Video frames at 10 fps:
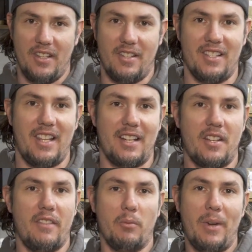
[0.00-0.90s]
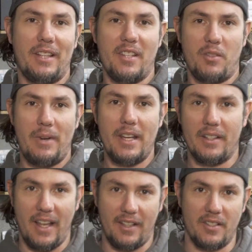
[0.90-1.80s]
This is Thanksgiving week this
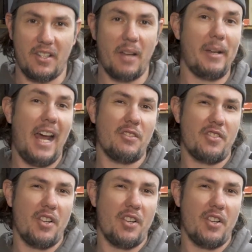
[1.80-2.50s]
week that it's coming out.